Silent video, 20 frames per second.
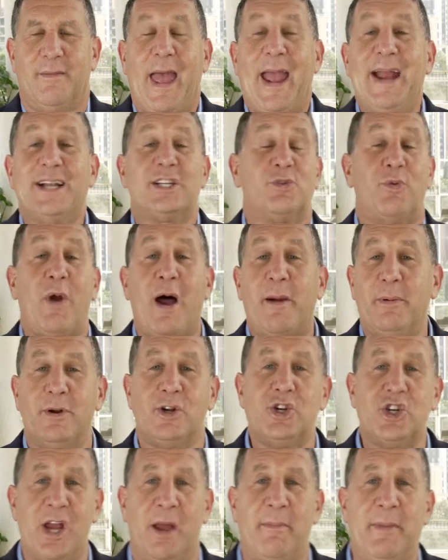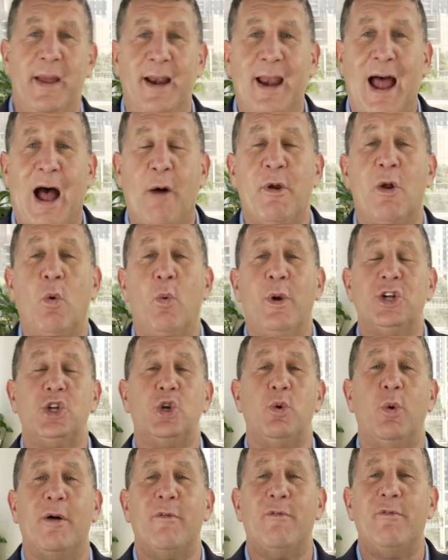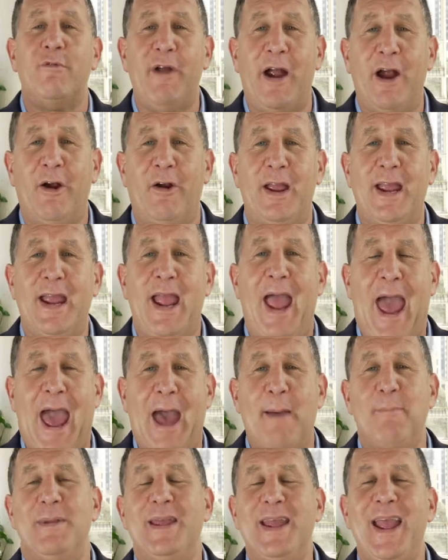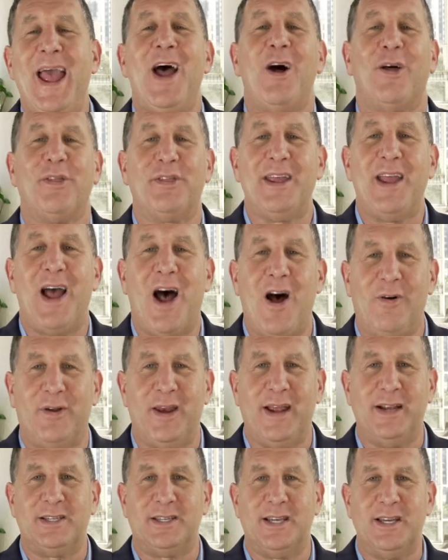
Hey, it's Robert Shemin. I want to wish you a very happy, healthy holiday